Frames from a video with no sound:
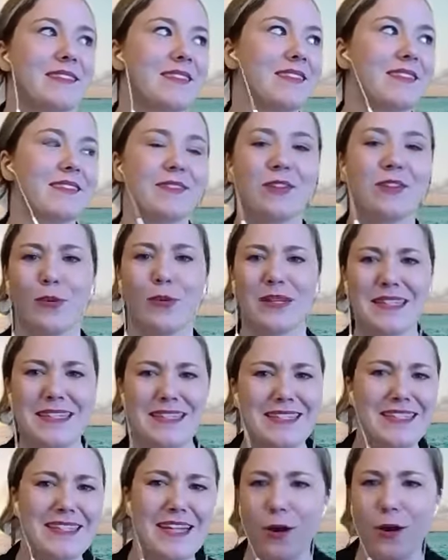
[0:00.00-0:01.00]
going to
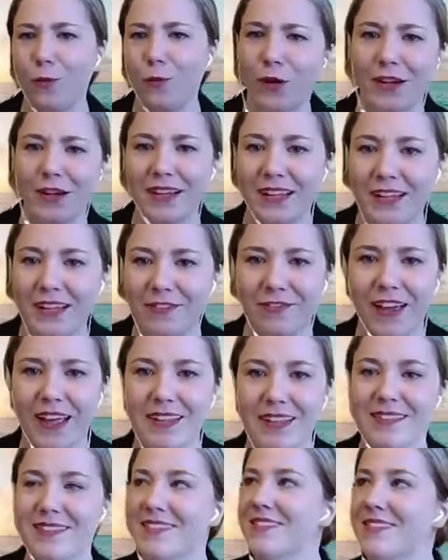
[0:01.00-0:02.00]
networking
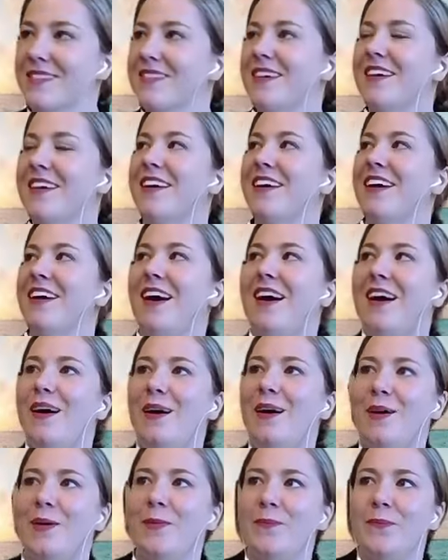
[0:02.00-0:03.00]
events.
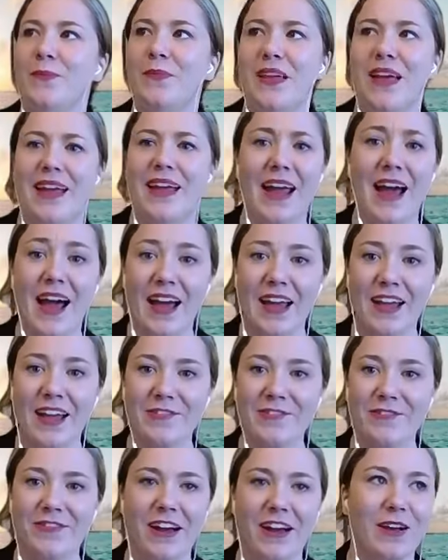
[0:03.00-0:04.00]
And I have
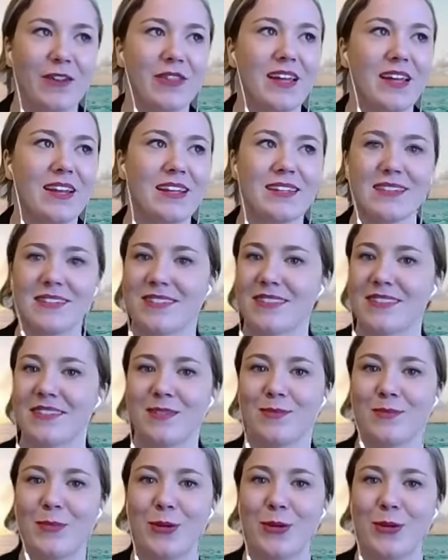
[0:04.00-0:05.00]
found that is the
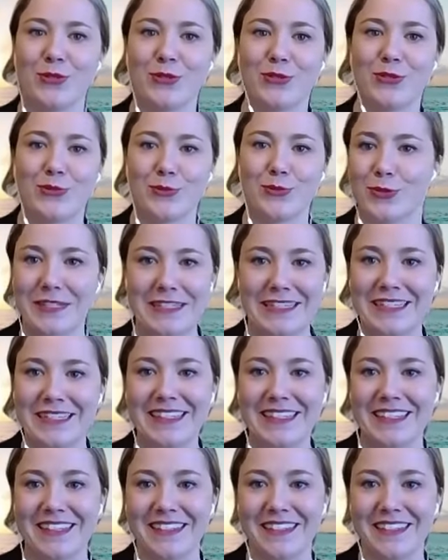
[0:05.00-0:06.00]
most
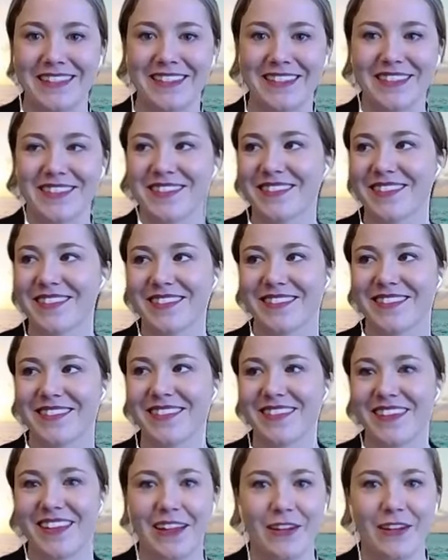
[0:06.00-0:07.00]
ridiculous
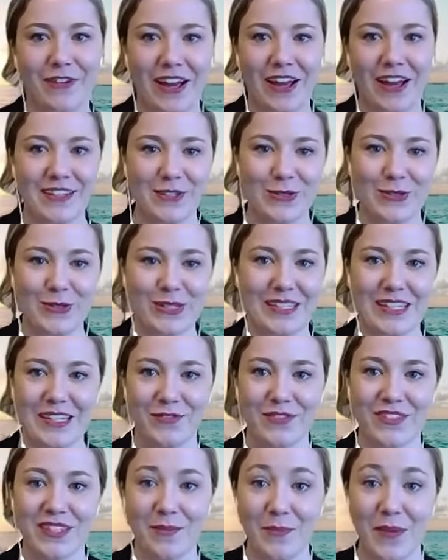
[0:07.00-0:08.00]
advice you could give
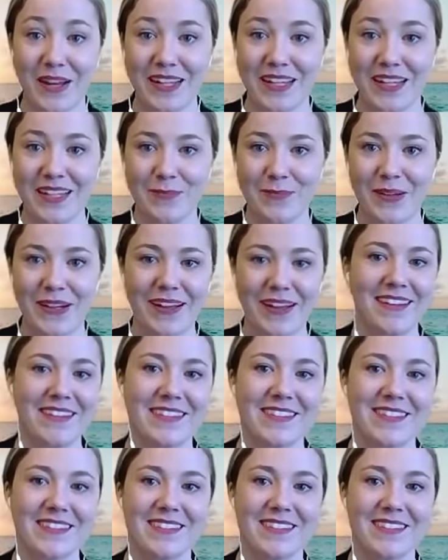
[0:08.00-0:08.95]
somebody, because